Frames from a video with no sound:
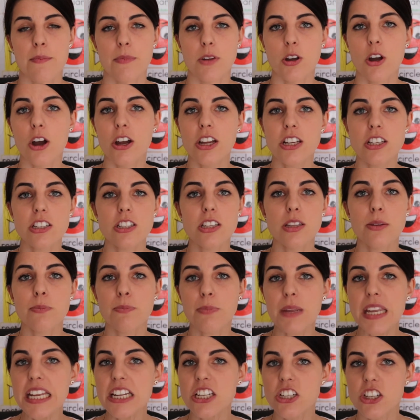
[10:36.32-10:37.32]
going to the
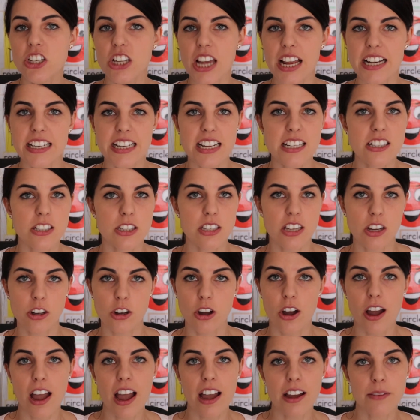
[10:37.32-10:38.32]
beach and let's
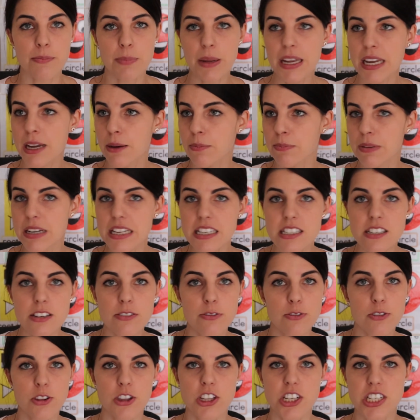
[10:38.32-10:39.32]
go pick up litter
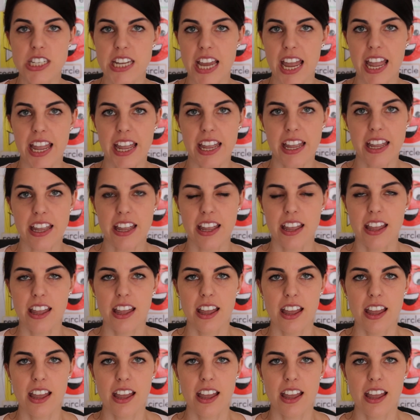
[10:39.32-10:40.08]
for the day.